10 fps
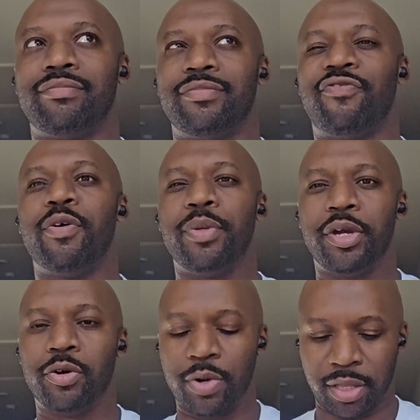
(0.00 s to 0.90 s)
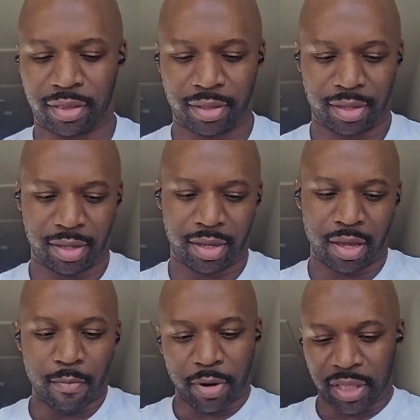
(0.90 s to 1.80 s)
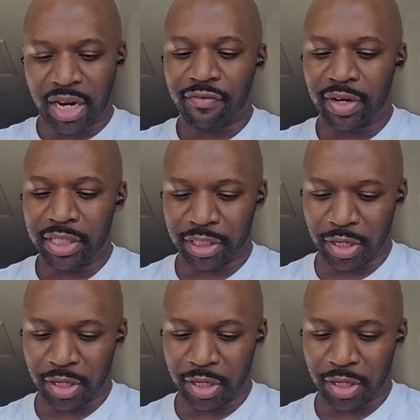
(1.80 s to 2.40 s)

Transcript: familiar with. But the definition